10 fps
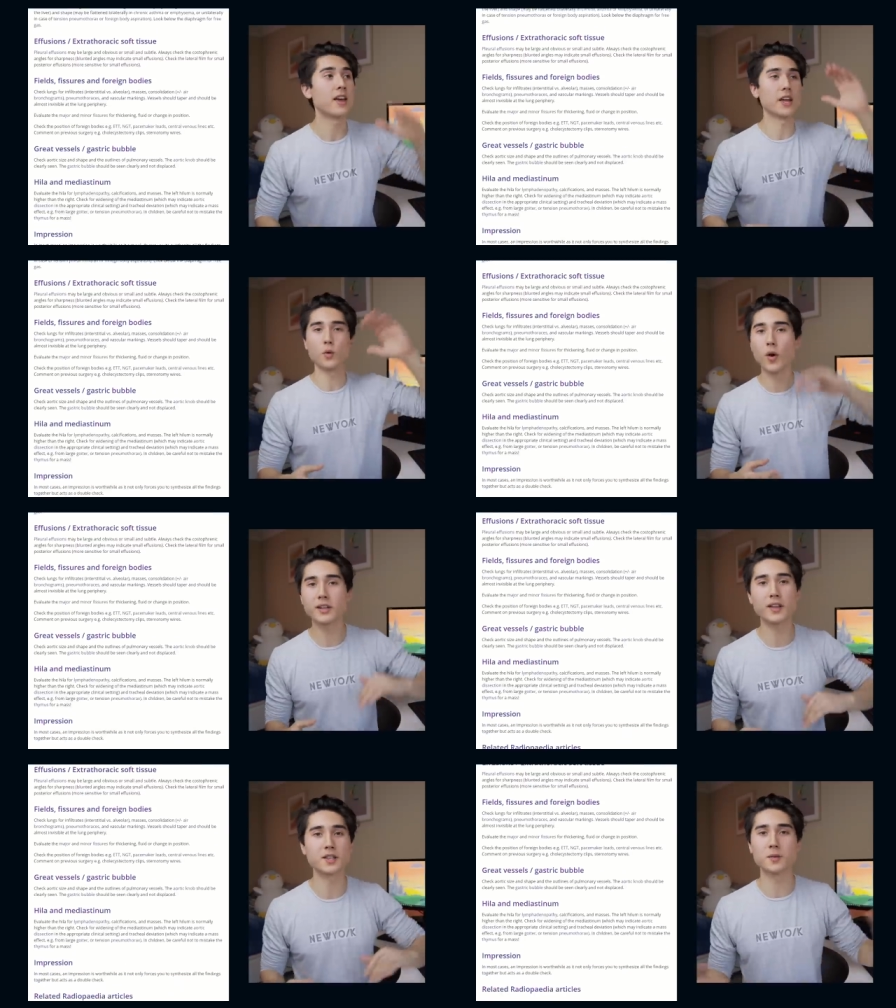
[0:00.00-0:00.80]
And you
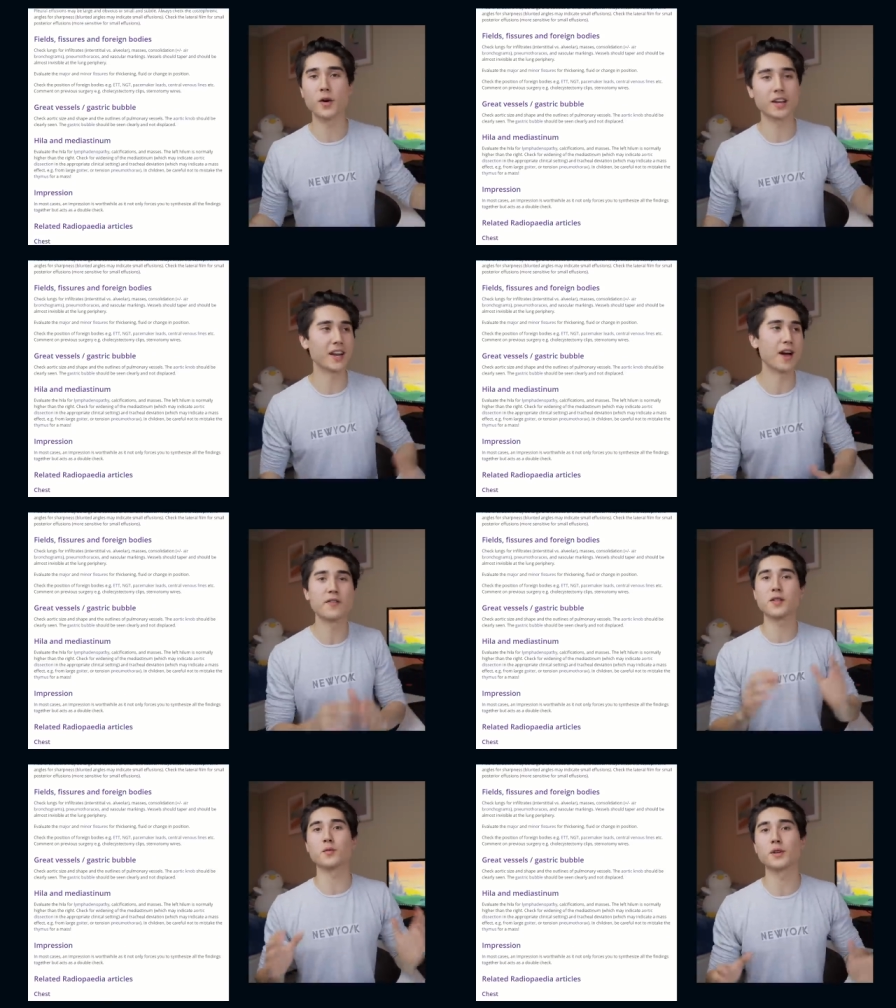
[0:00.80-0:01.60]
work down this mnemonic, and I
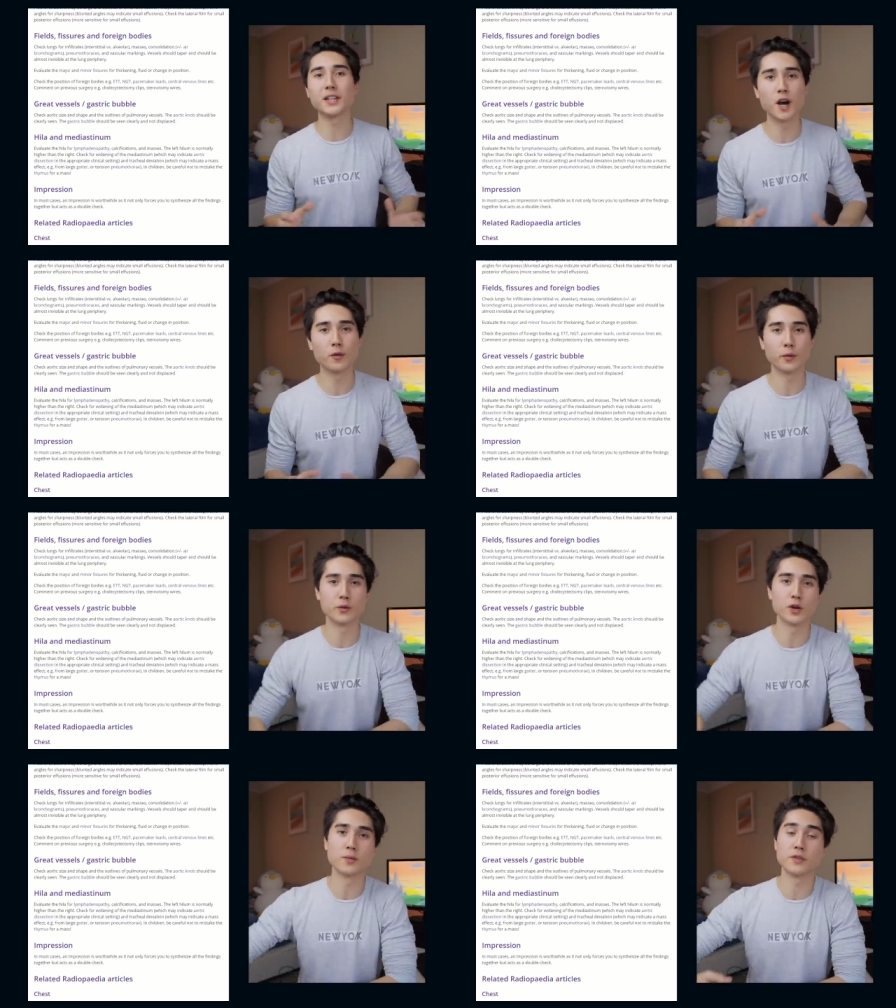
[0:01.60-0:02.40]
found that really helpful
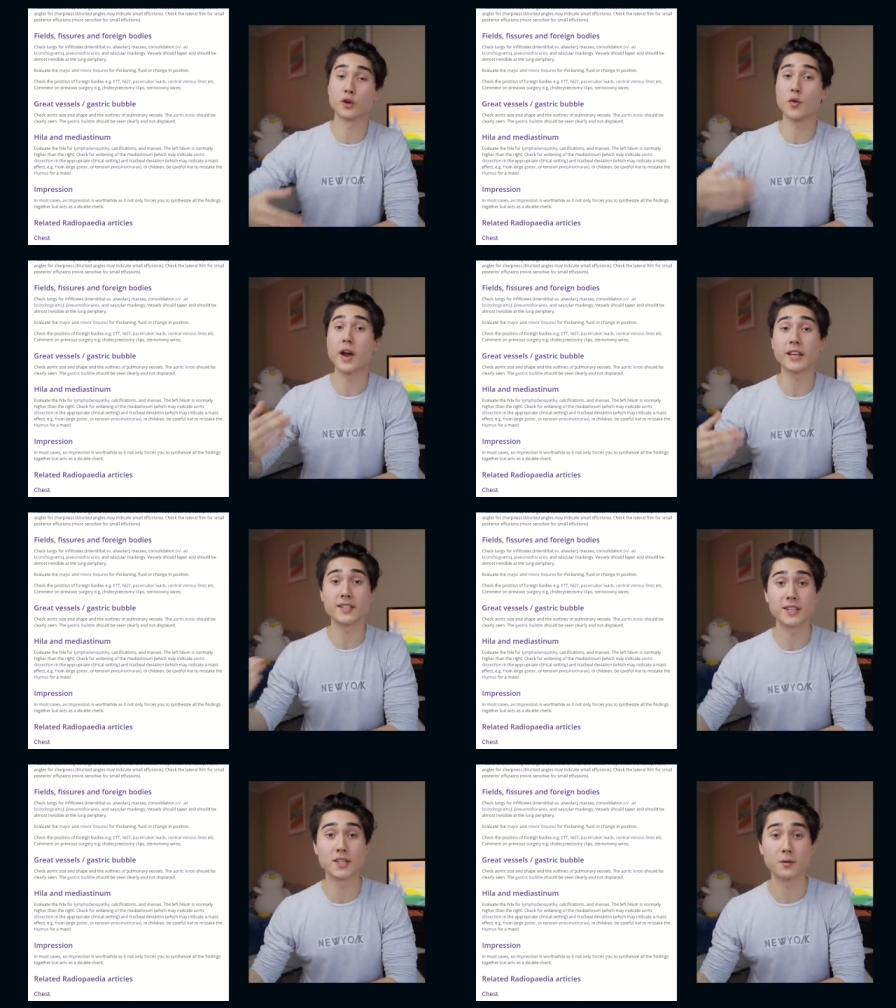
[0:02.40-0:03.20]
in terms of creating a
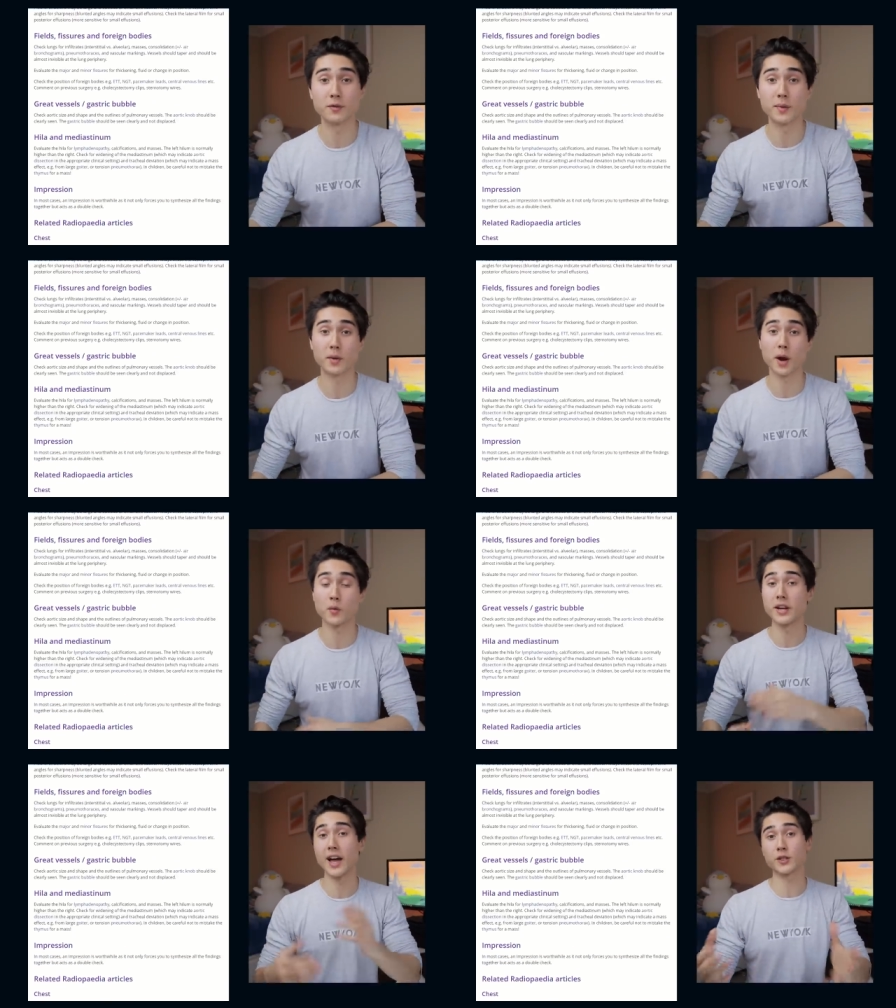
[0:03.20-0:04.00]
system for me when I
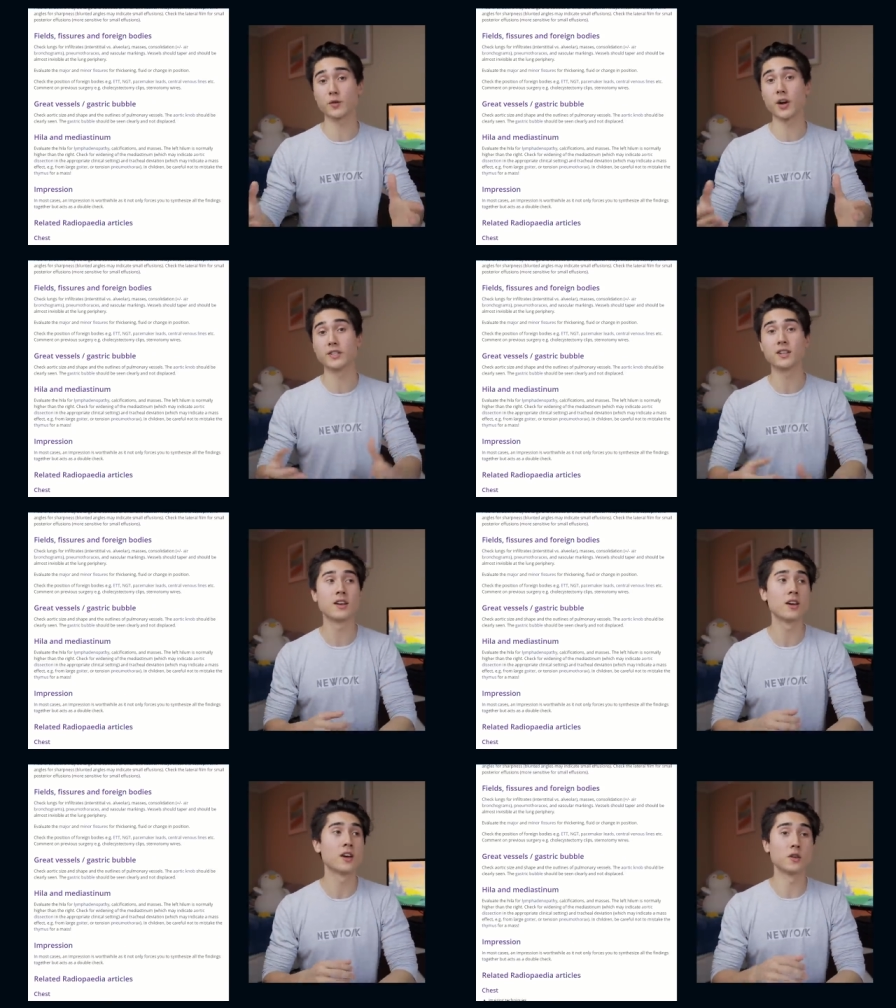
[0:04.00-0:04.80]
read x-rays.
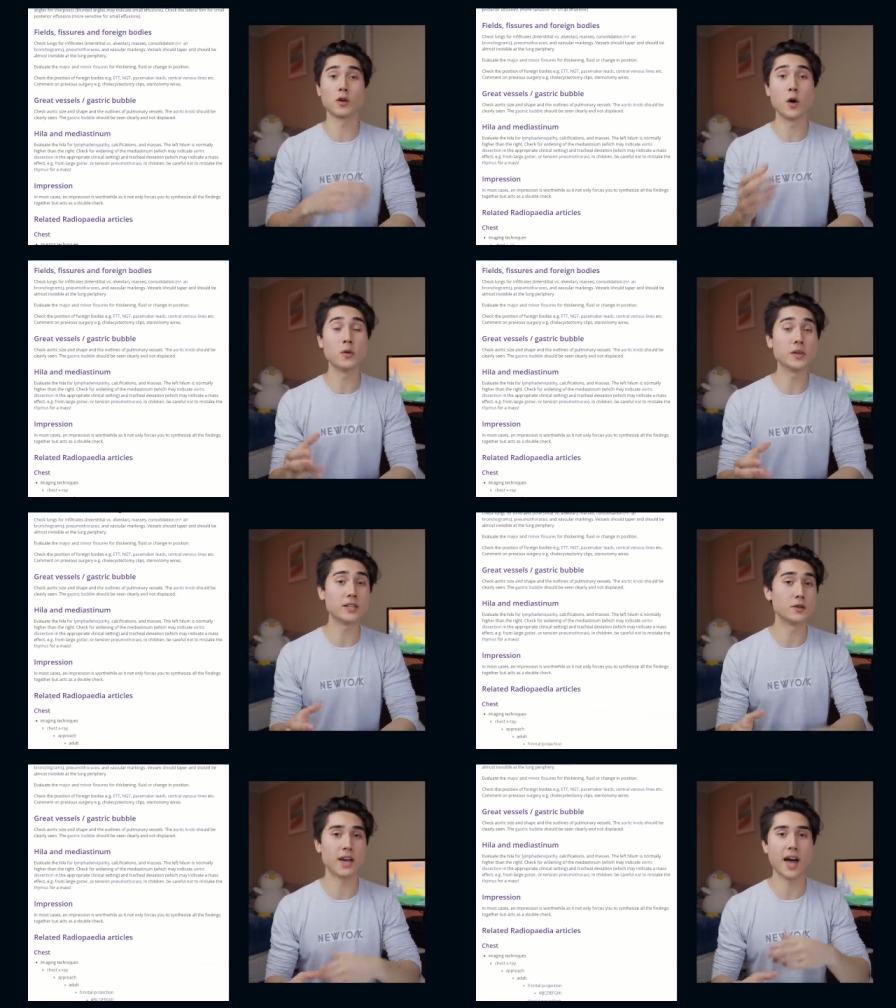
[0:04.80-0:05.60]
Not only
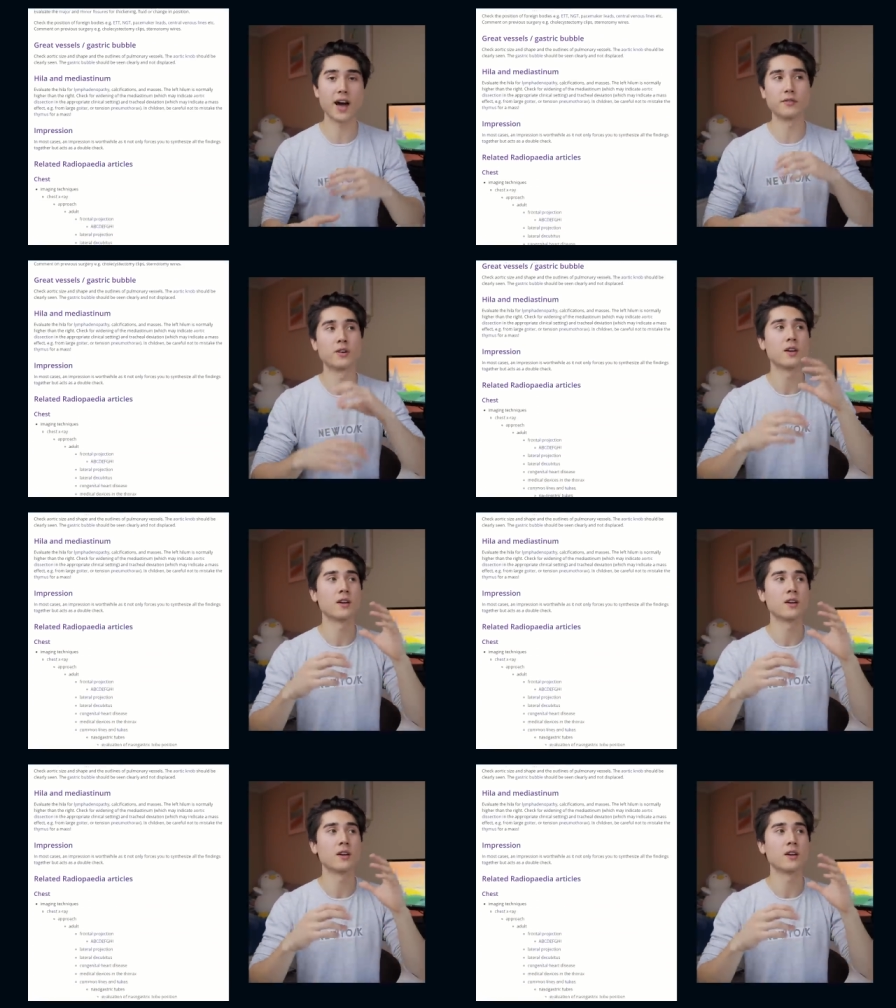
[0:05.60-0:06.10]
do they have